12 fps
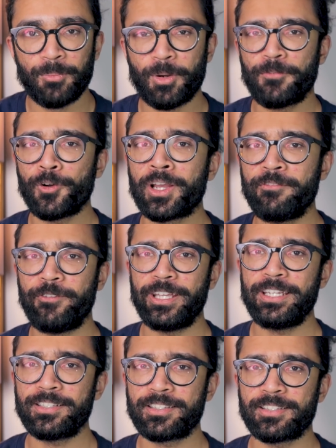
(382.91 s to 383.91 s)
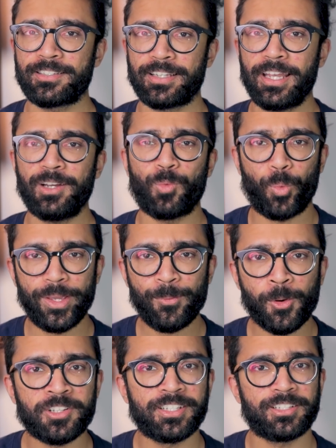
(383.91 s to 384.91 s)
But for convenience's sake, we
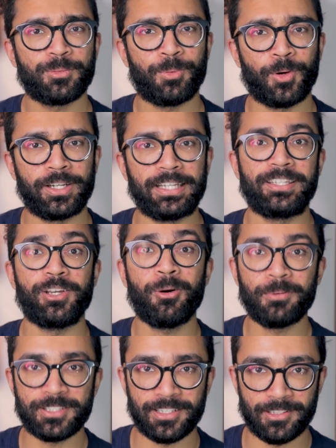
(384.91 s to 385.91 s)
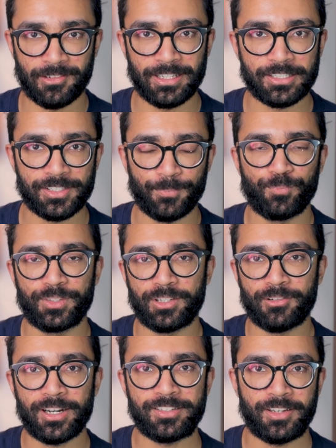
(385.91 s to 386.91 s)
want it to point in the opposite direction, the
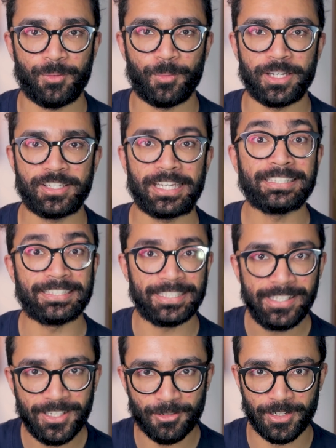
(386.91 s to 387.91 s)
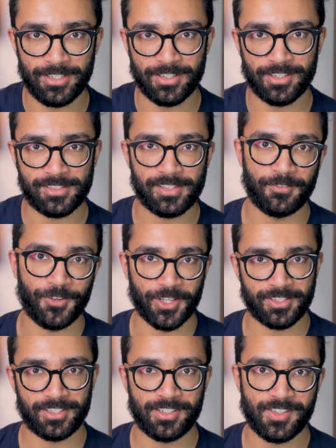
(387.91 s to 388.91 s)
direction in which it decreases the
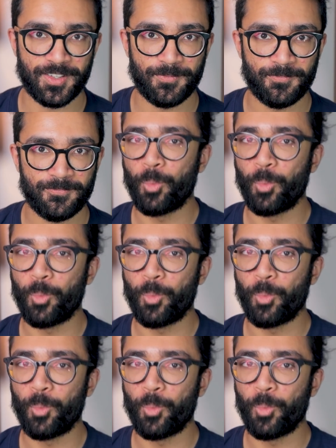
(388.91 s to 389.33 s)
fastest.